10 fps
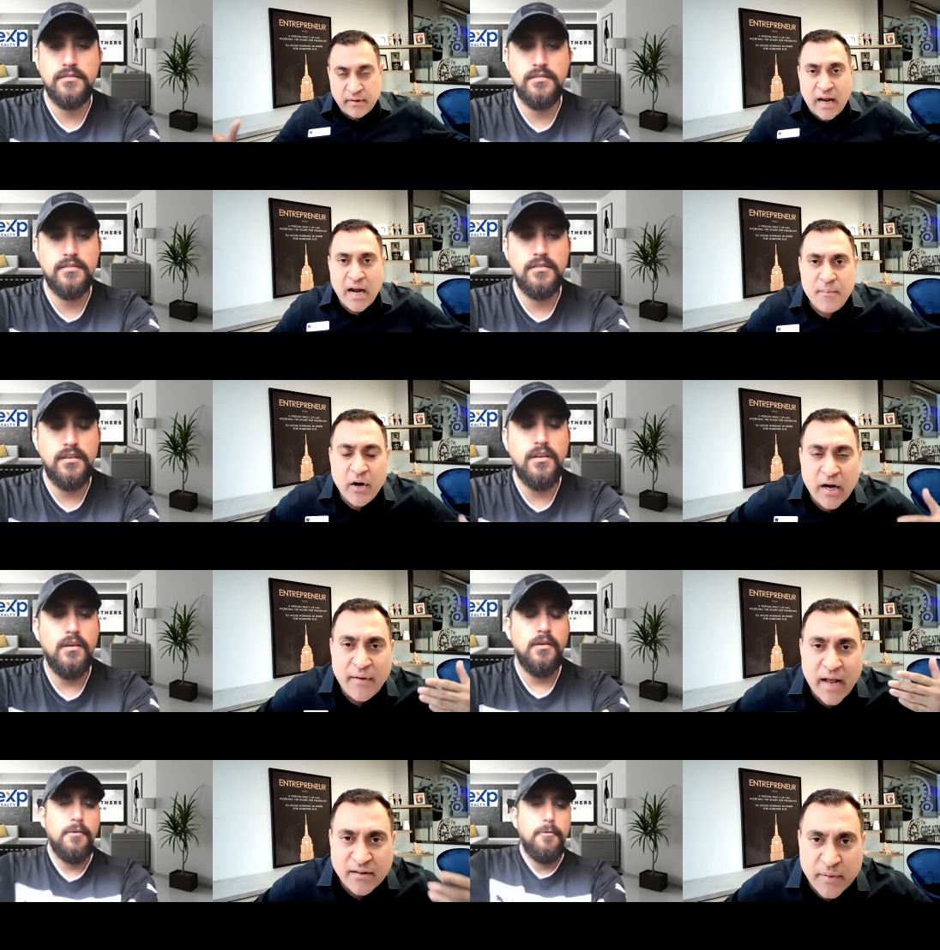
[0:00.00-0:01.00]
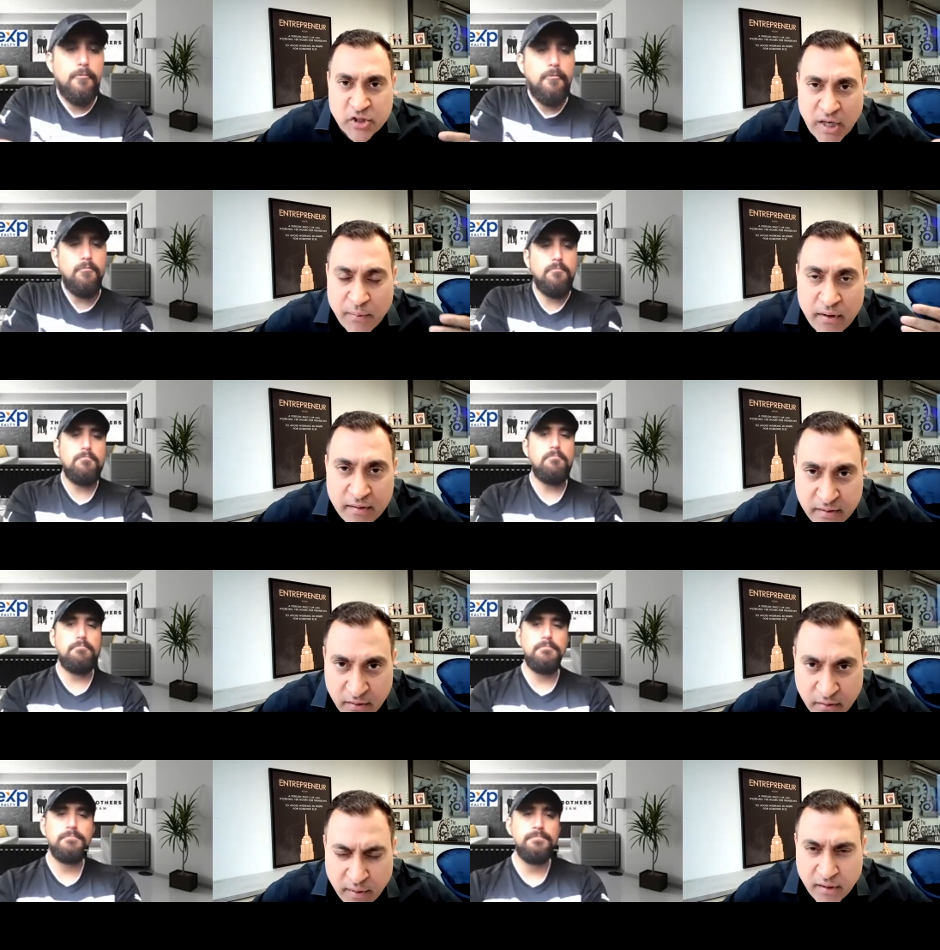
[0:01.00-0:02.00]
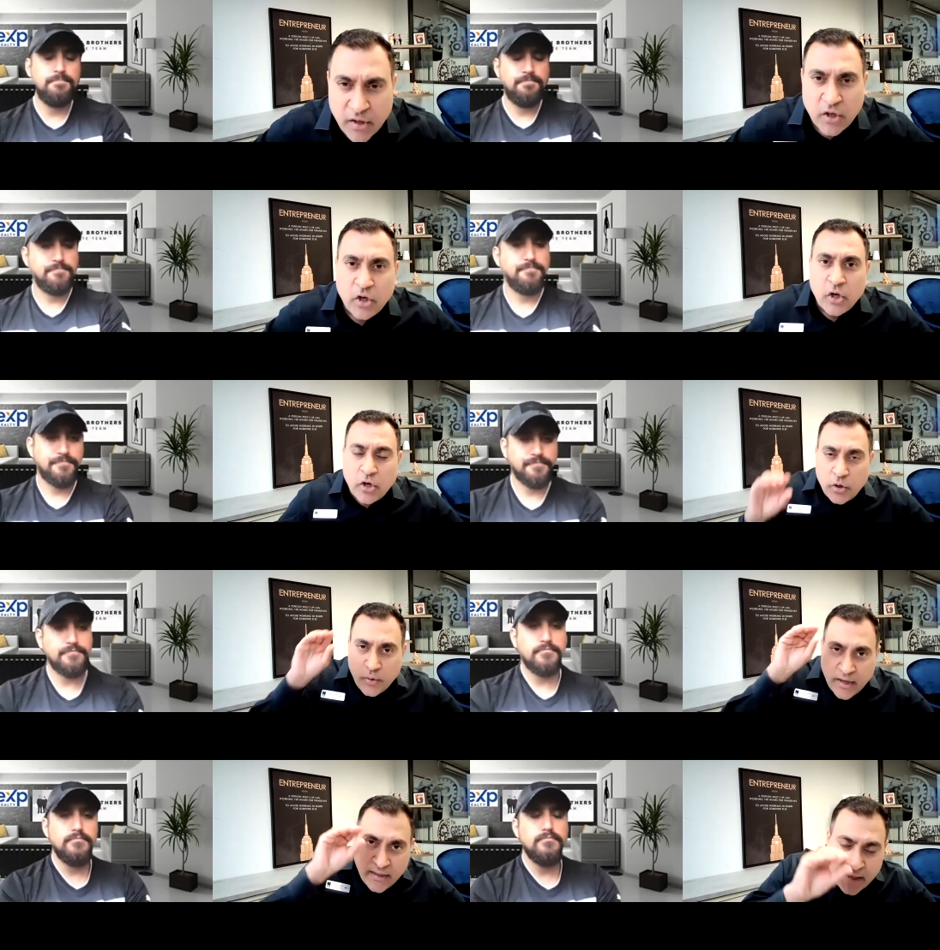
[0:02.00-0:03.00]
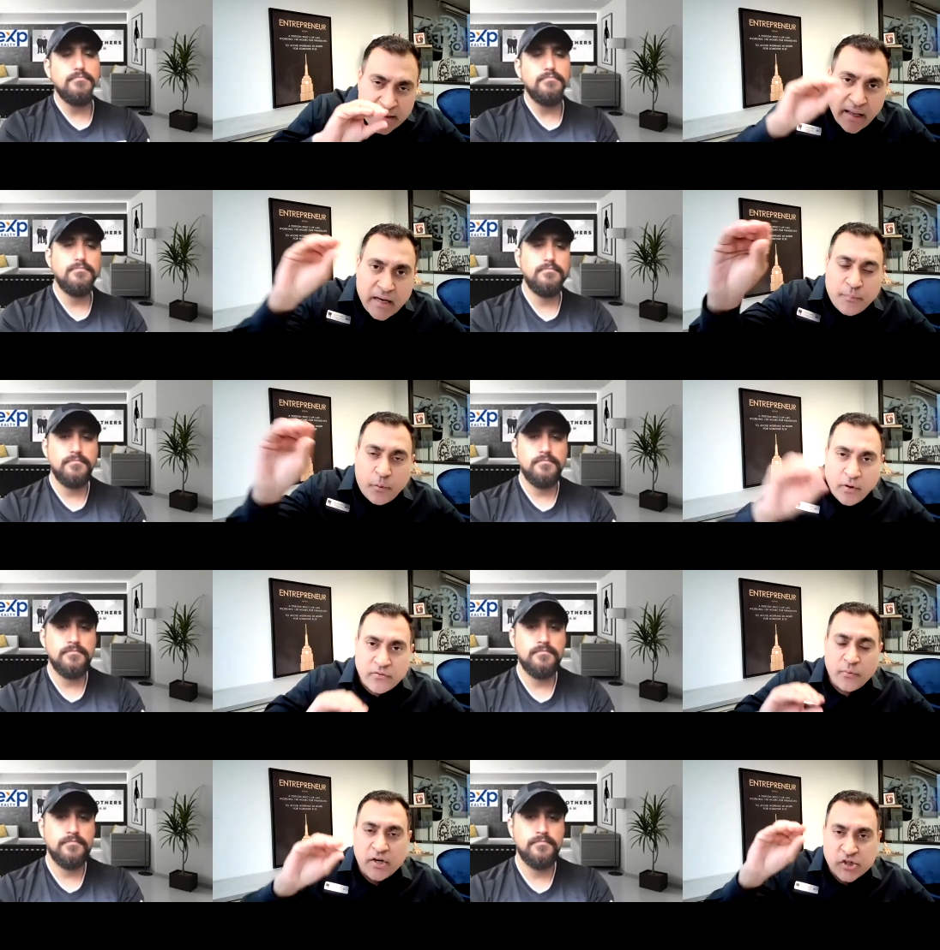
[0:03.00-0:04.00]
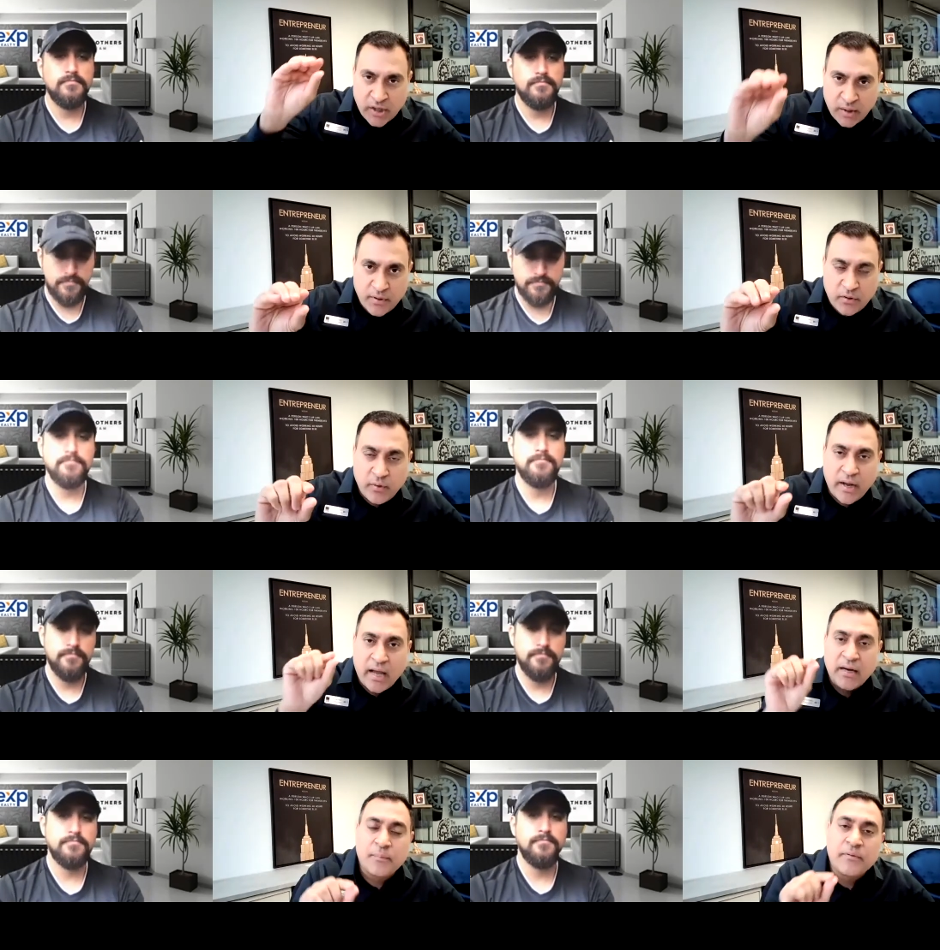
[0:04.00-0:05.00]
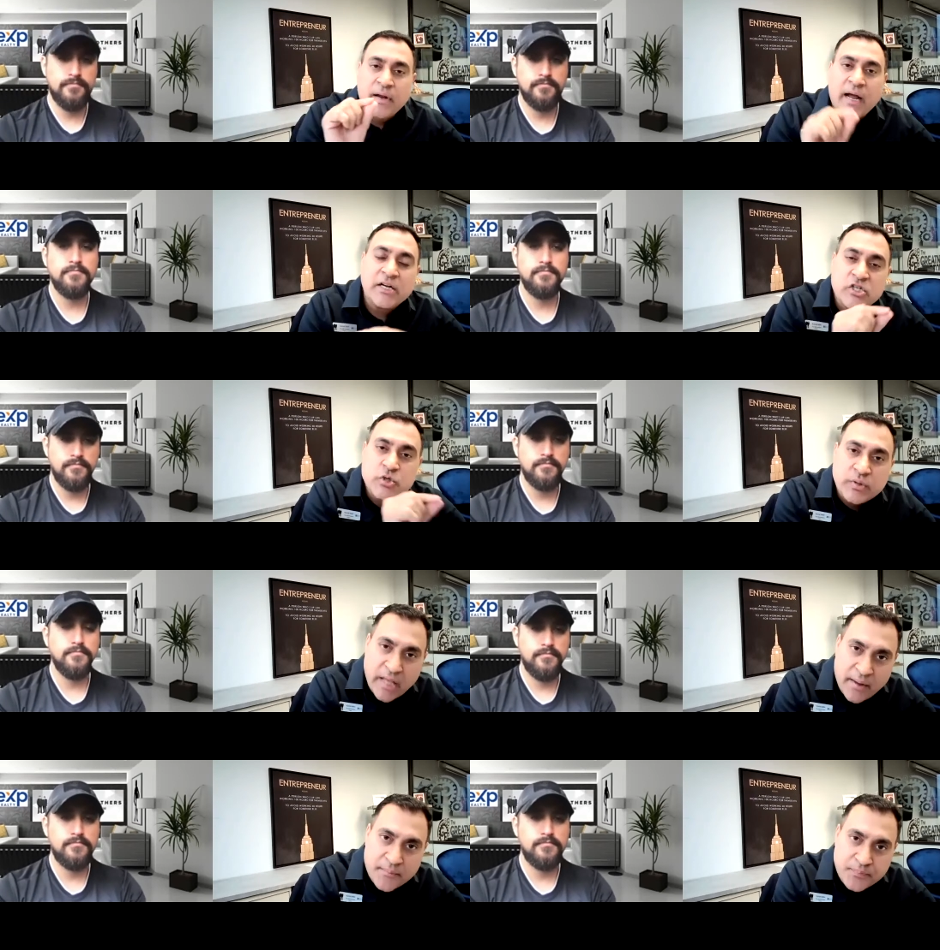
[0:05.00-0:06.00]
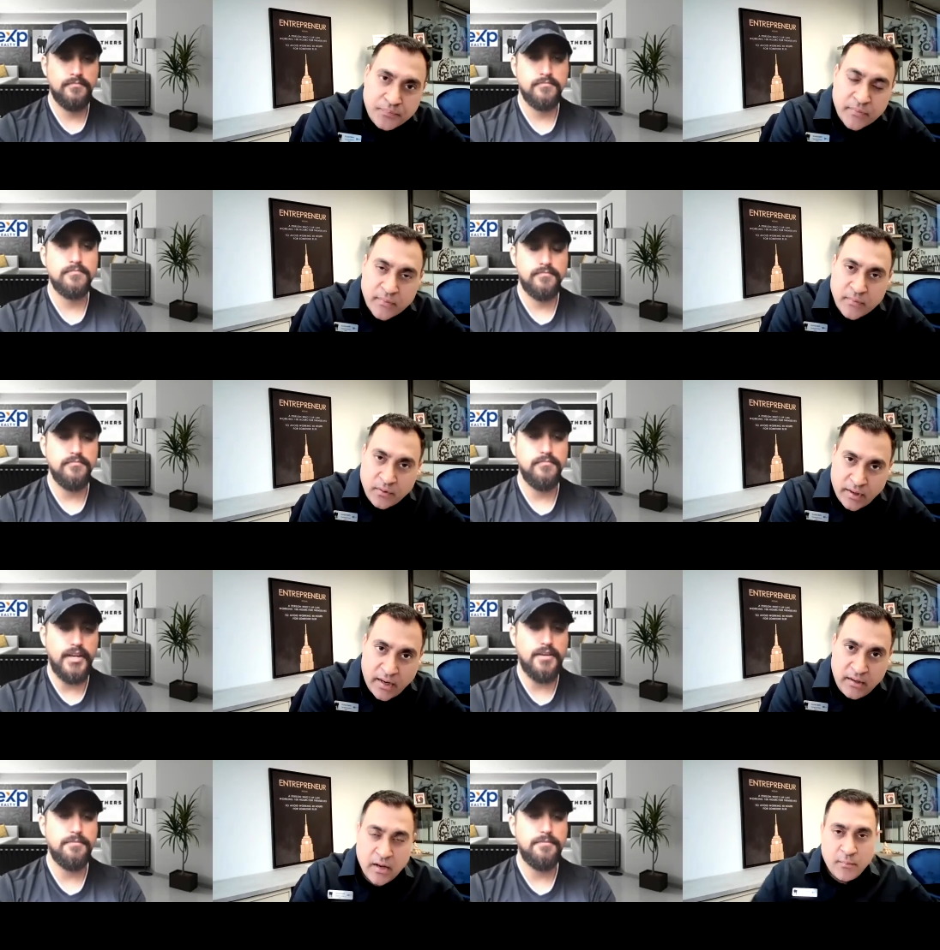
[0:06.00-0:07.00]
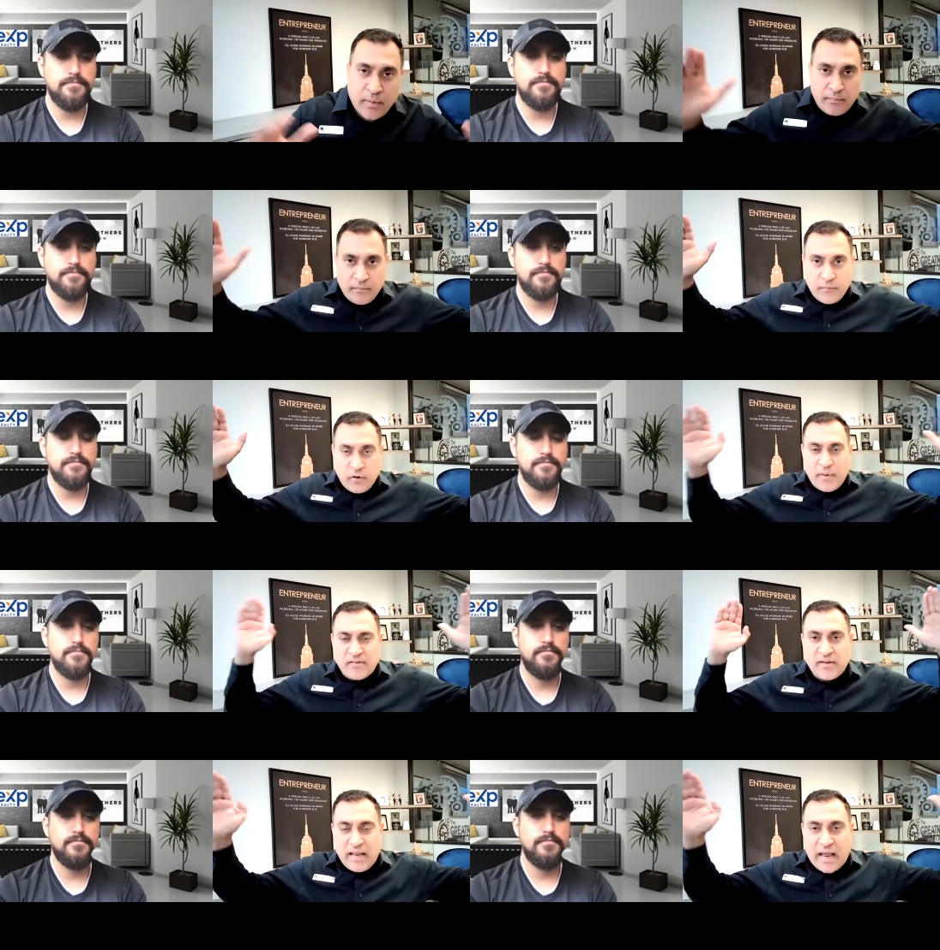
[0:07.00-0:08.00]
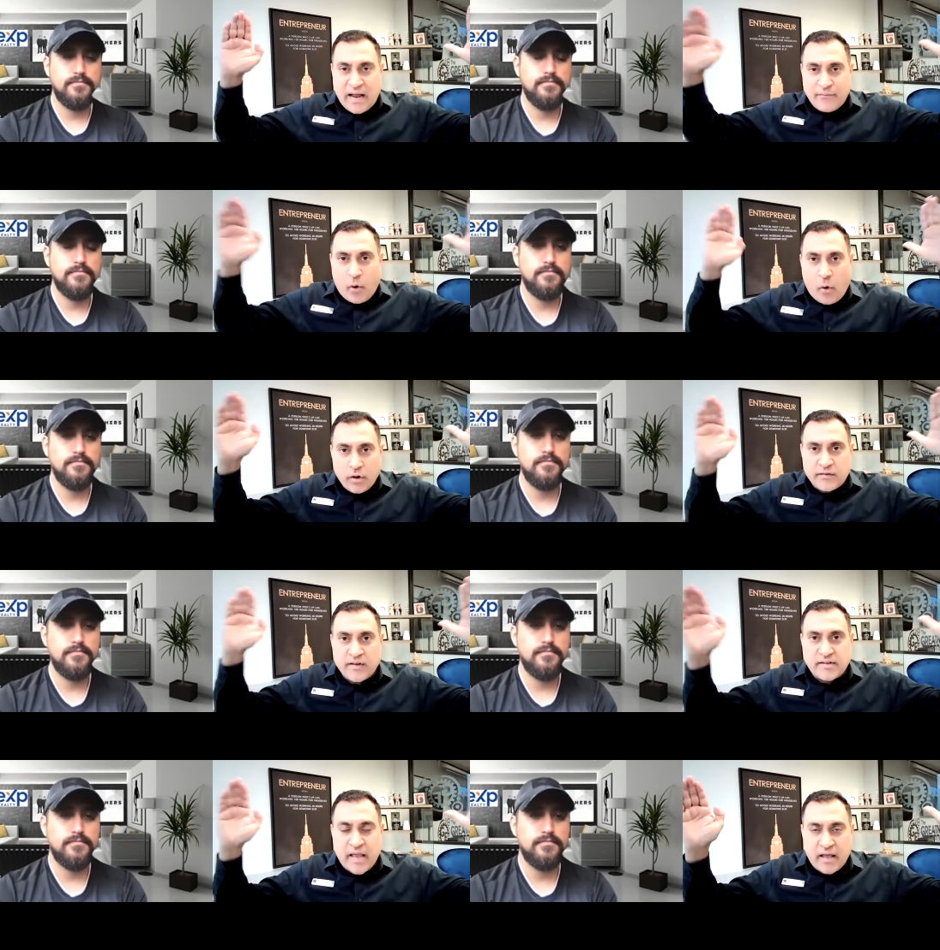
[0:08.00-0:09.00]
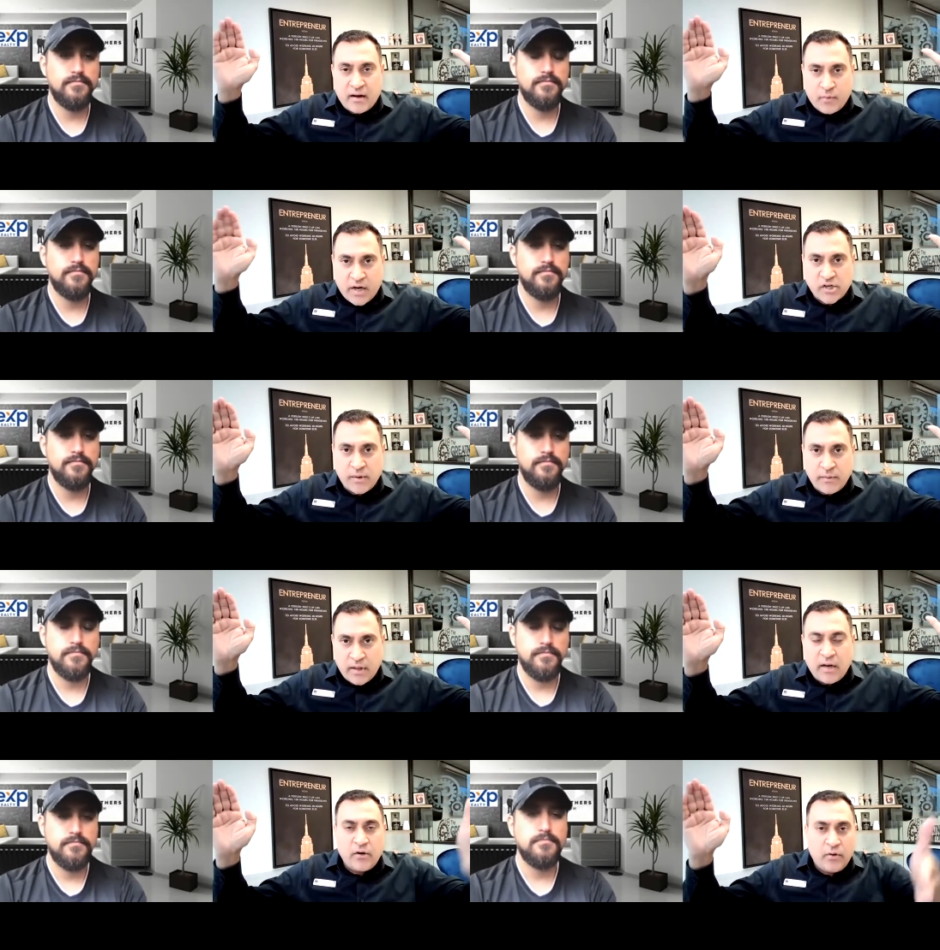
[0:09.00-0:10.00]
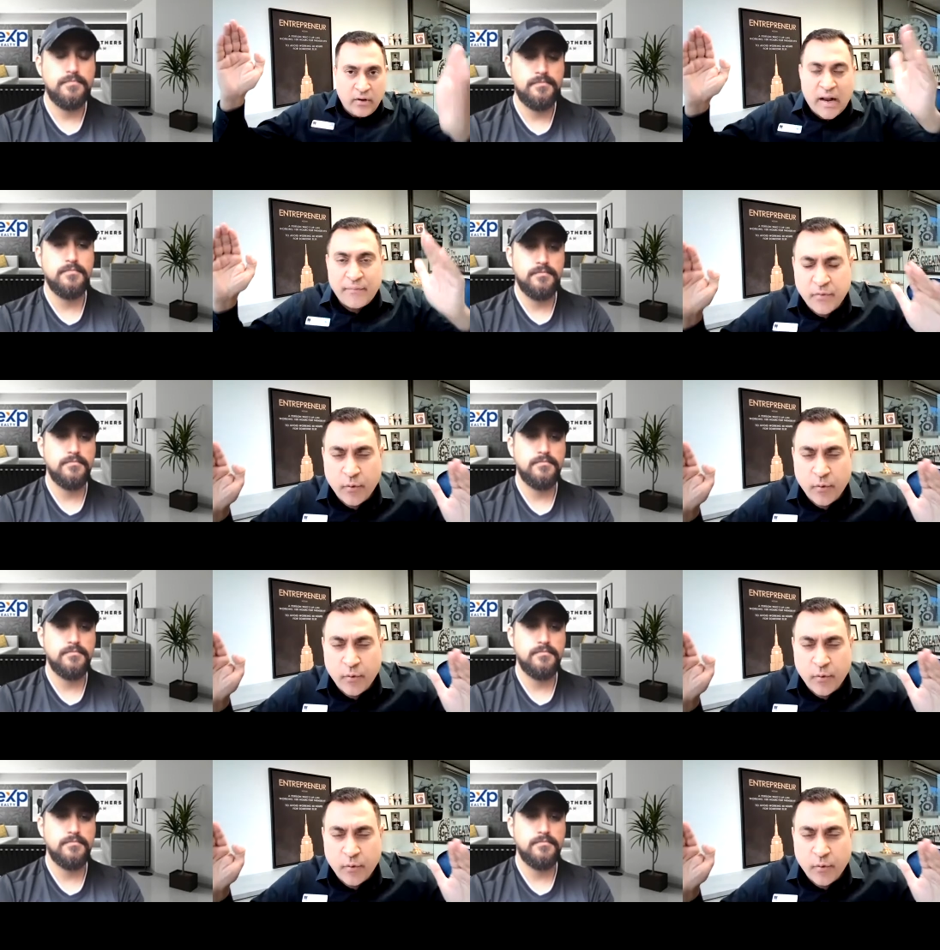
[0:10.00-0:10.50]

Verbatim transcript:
Speaker 1: client may not have as much time to listen to it. Now, you can take data points, what I shared with you, and apply it to them. Right? Yeah. But you basically have all of this data, what I shared with you, and you have this